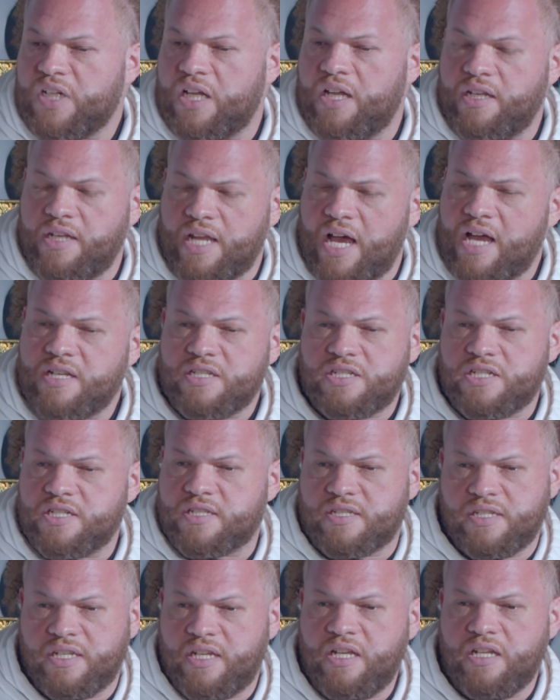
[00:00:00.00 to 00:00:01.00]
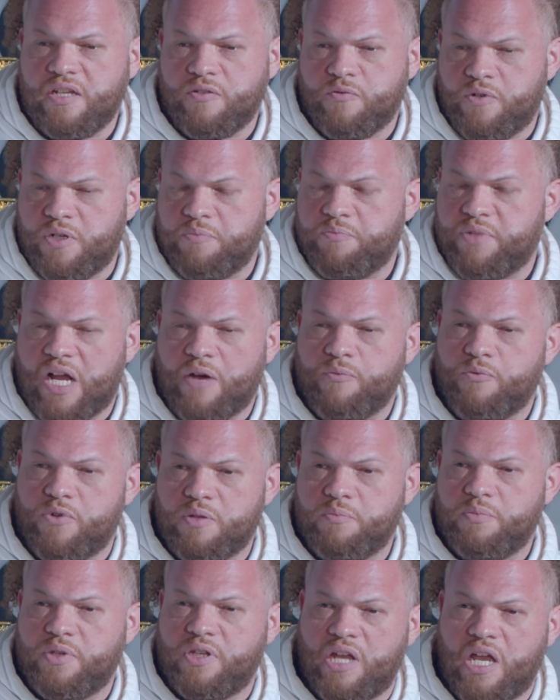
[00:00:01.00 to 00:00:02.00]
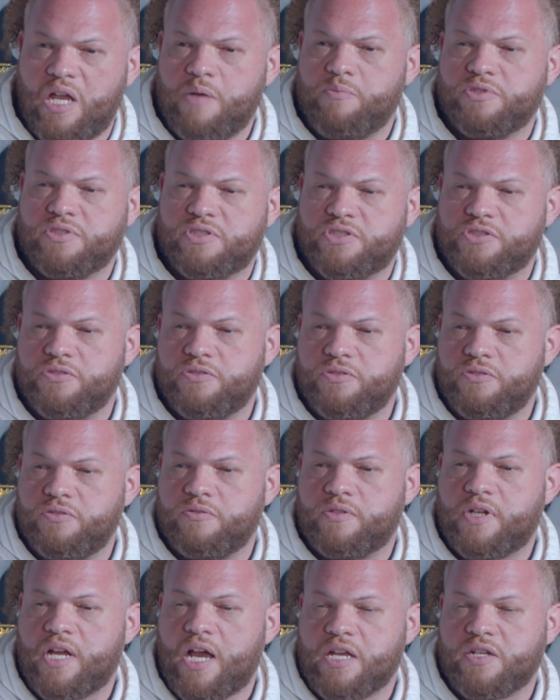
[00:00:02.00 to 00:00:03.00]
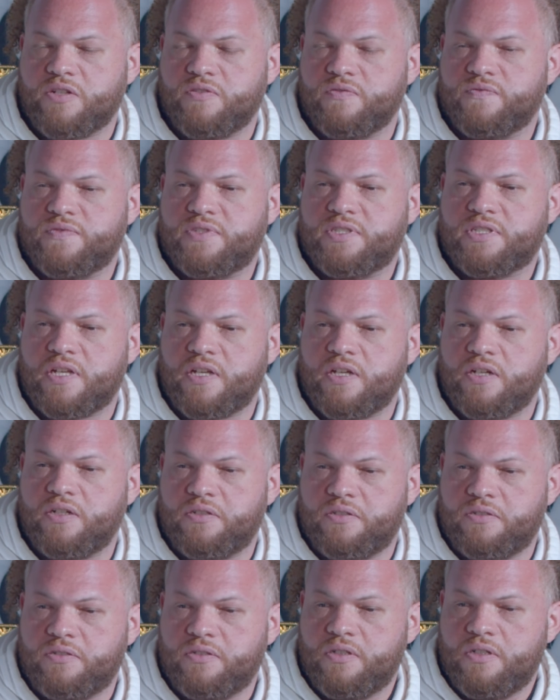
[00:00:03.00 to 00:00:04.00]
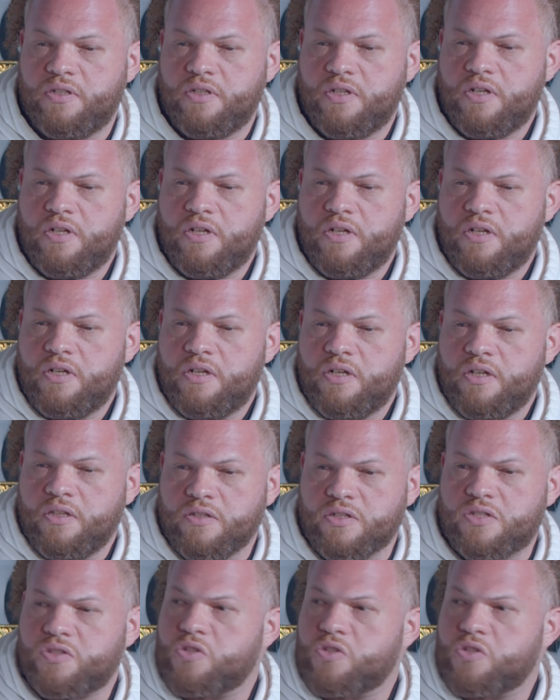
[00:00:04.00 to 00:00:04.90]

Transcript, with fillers: and not just needing one, but I want to be able to kind of tell the